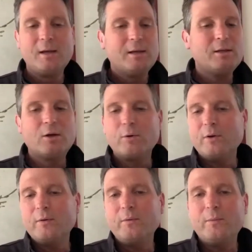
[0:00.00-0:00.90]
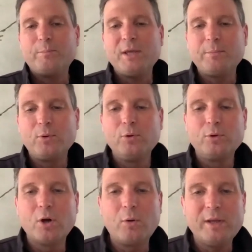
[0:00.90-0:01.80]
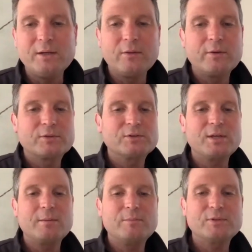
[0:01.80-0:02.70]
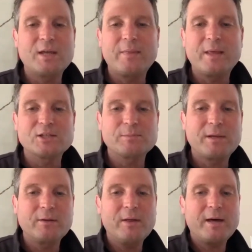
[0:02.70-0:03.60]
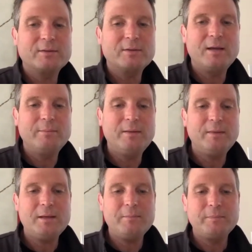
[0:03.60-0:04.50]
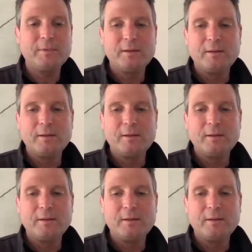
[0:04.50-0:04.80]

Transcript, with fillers: you know, people who go into those SIMs and they spend a lot of time on them,